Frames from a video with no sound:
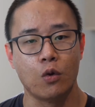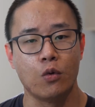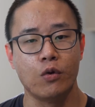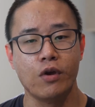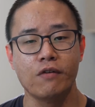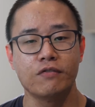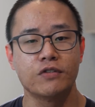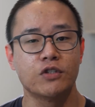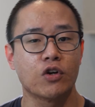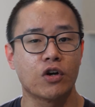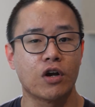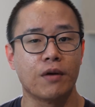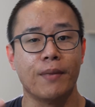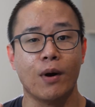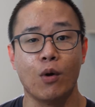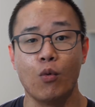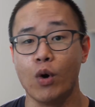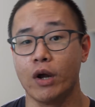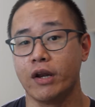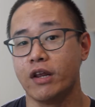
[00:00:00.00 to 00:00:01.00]
We have talked
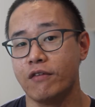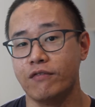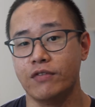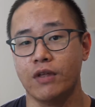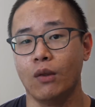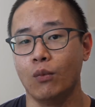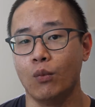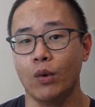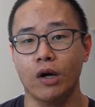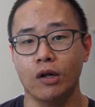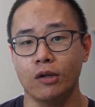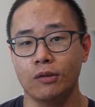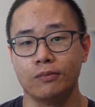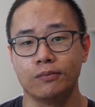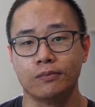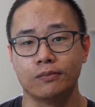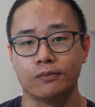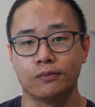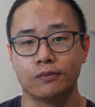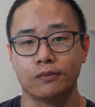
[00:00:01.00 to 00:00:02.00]
about what you've done well
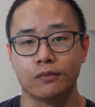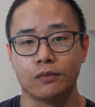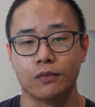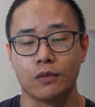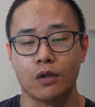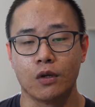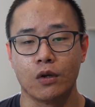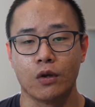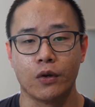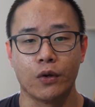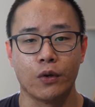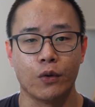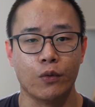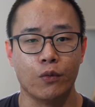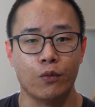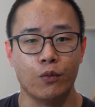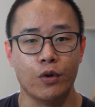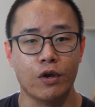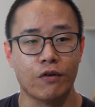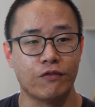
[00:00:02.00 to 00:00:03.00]

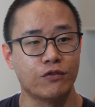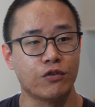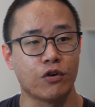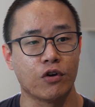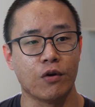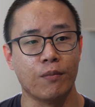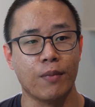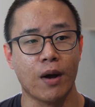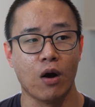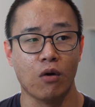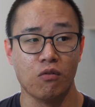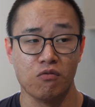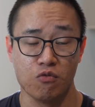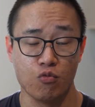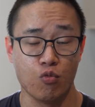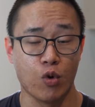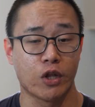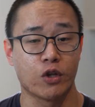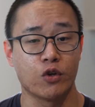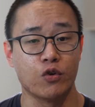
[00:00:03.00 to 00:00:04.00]
we have talked about
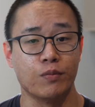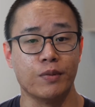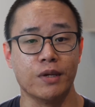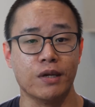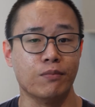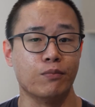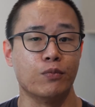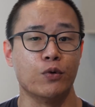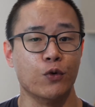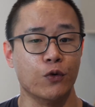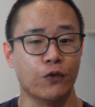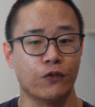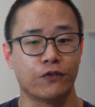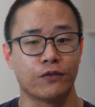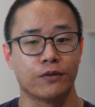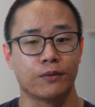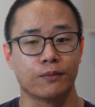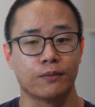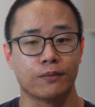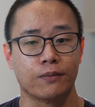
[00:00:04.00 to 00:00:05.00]
what could be
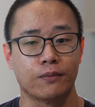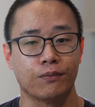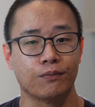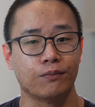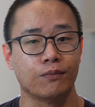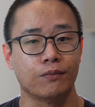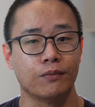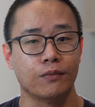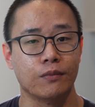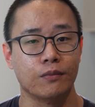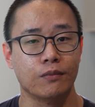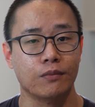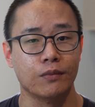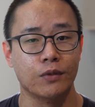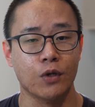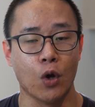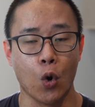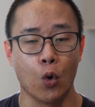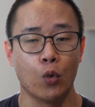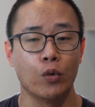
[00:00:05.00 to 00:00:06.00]
improved.
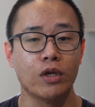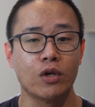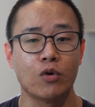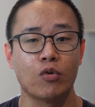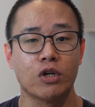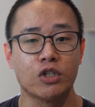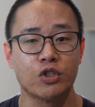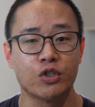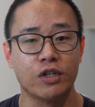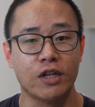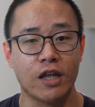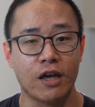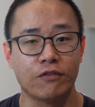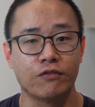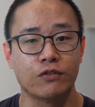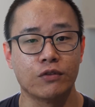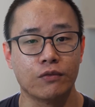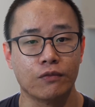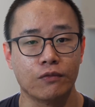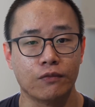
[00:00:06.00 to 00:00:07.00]
The only question
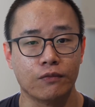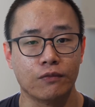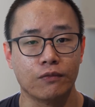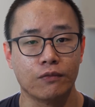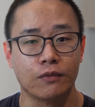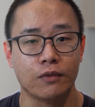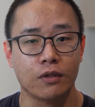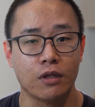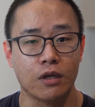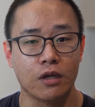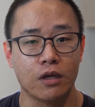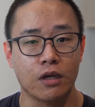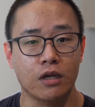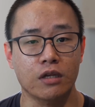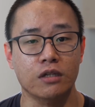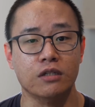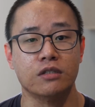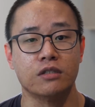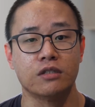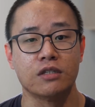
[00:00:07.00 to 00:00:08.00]
left
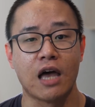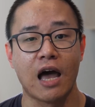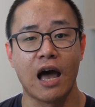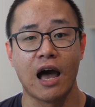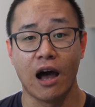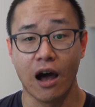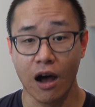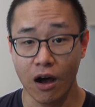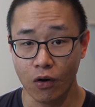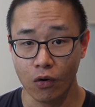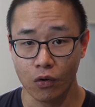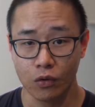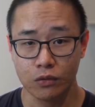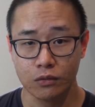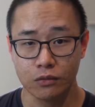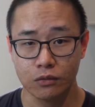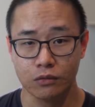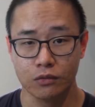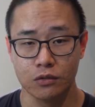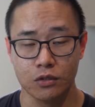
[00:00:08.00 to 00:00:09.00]
is
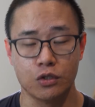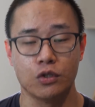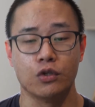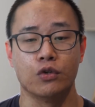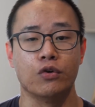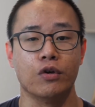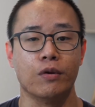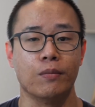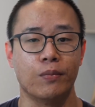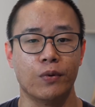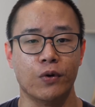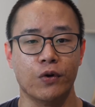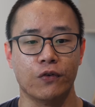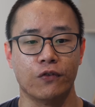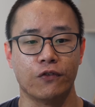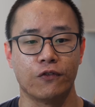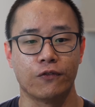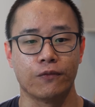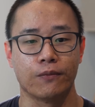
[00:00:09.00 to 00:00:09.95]
how do you improve?